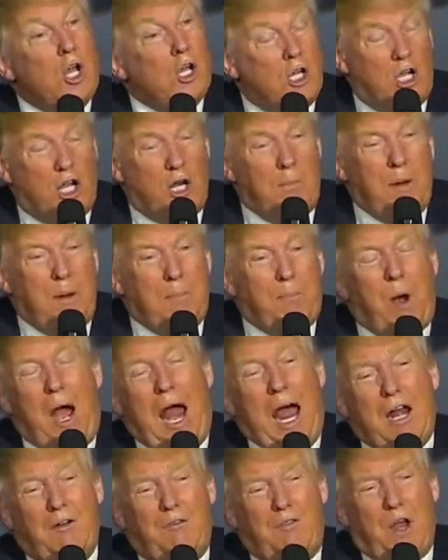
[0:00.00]
You're going to be
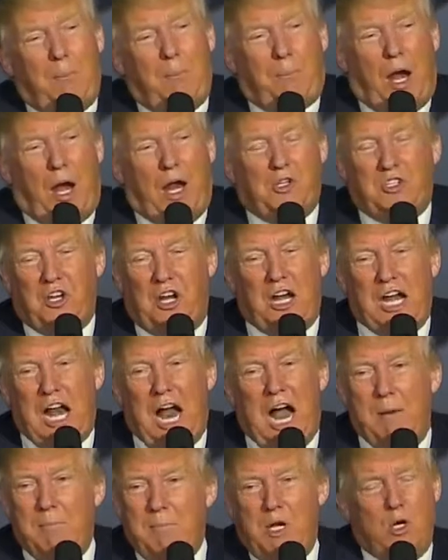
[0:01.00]
proud of your president.
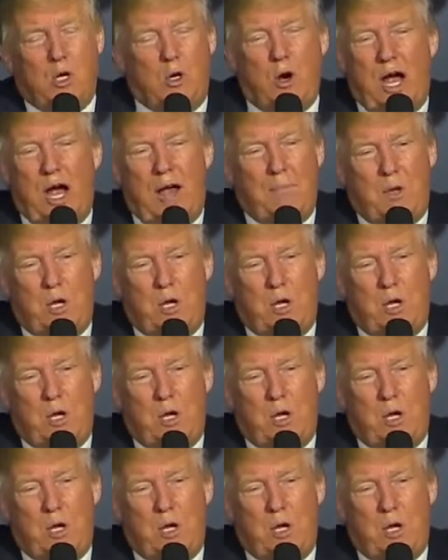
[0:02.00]
I'm you.